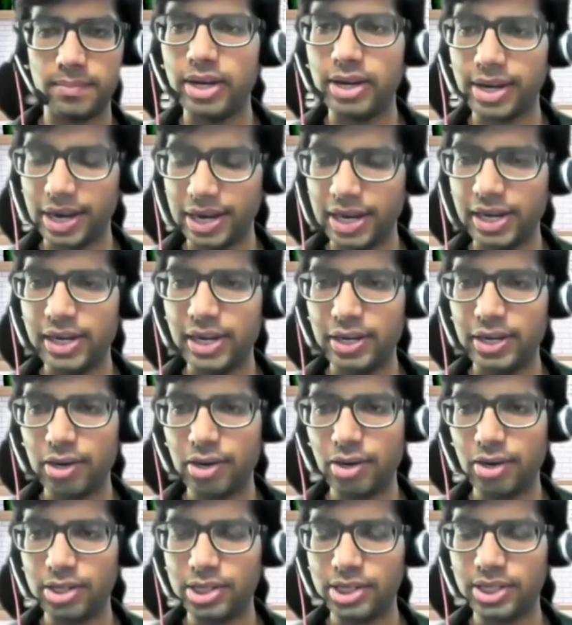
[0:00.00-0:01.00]
Delhi
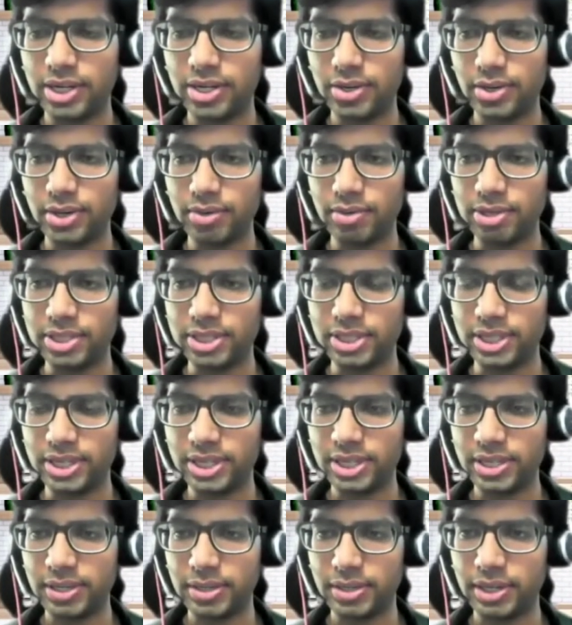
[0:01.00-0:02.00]
Technological
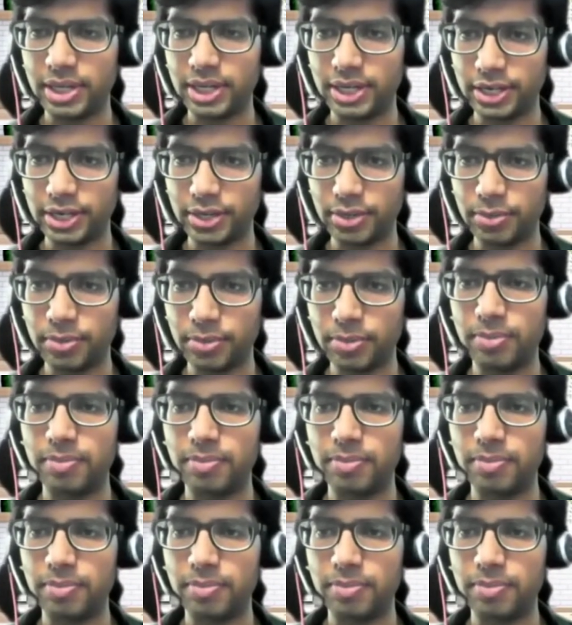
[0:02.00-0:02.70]
University, DTU.